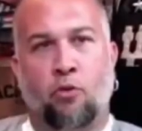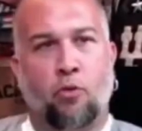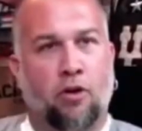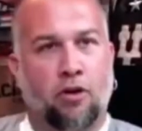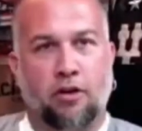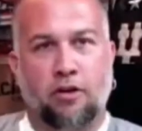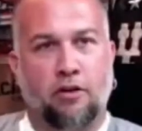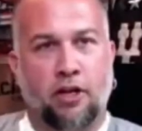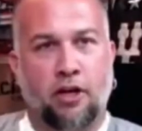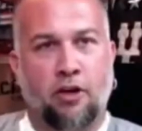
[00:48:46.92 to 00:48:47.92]
work.
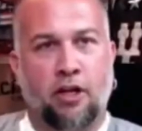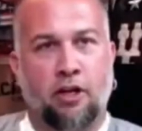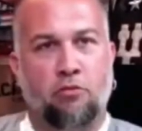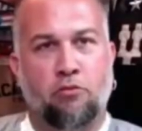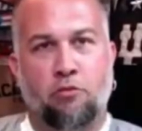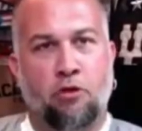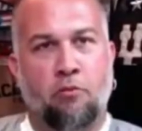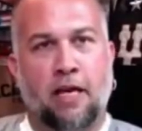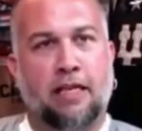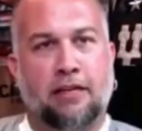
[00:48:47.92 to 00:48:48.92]
And you
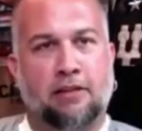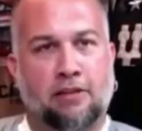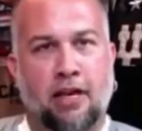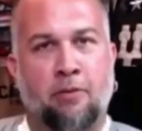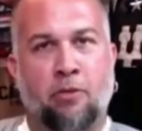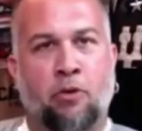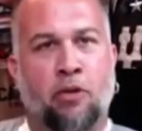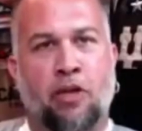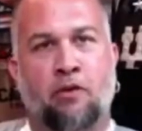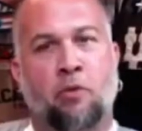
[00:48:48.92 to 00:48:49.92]
made that statement
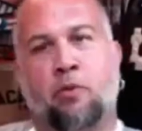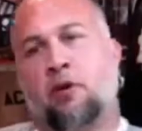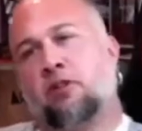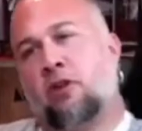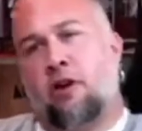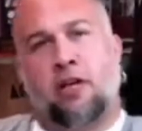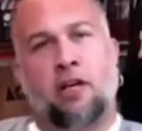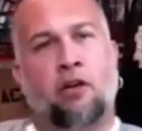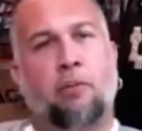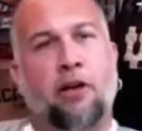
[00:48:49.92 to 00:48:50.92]
even when we were talking,
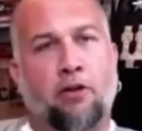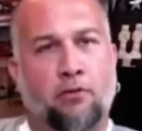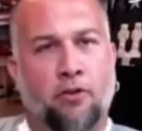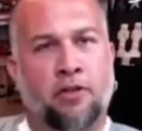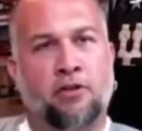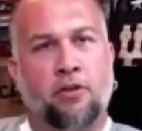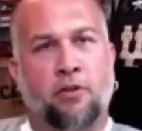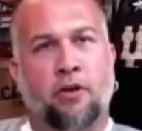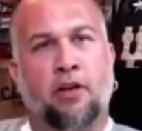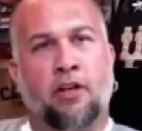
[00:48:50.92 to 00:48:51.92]
about your friends who
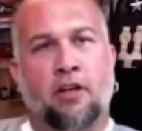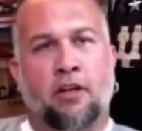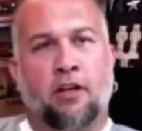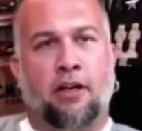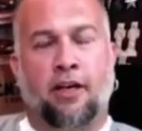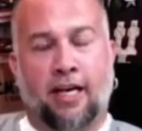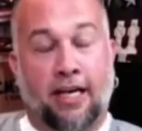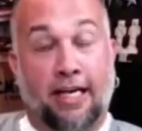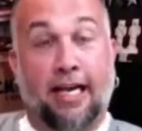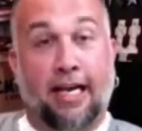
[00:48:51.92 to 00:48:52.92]
are, and I
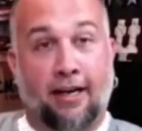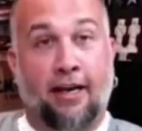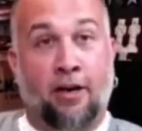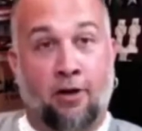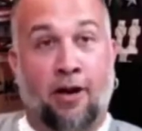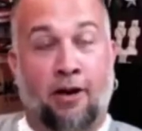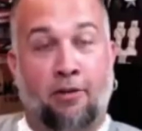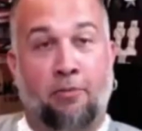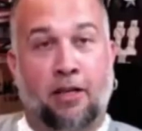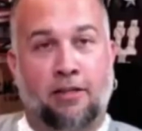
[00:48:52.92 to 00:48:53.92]
get it. I know how,
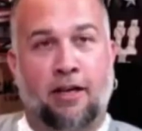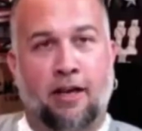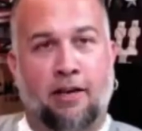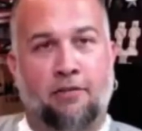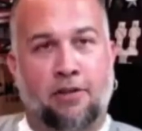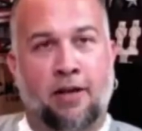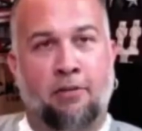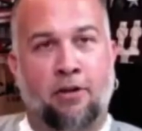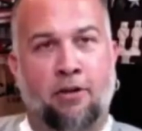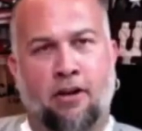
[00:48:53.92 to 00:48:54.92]
because I have the same,
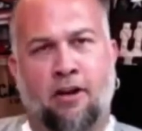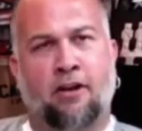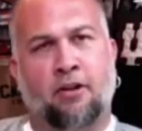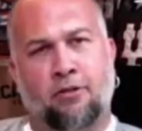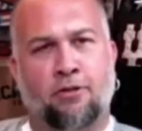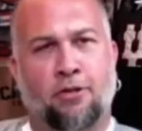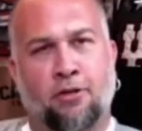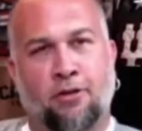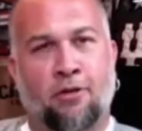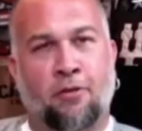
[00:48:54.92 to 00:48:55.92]
like, oh, you do
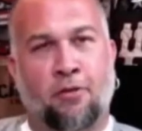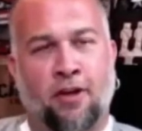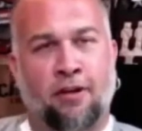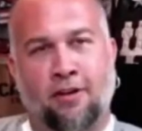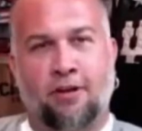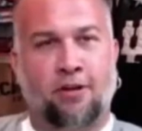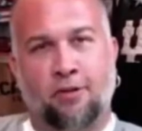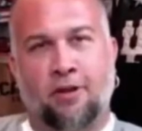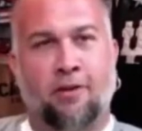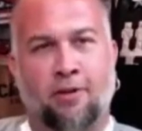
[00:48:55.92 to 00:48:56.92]
your own thing. Oh, you can do
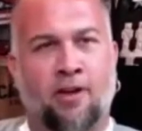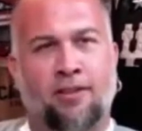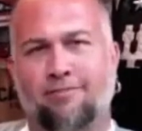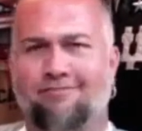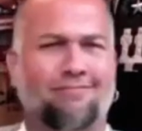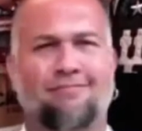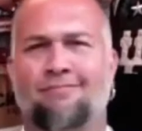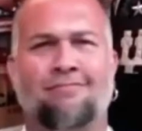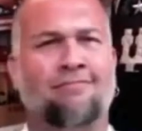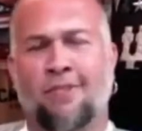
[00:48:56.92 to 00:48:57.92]
whatever you want.
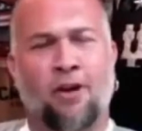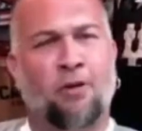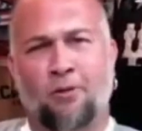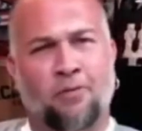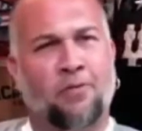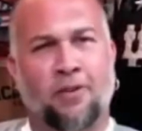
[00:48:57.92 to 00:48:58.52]
No.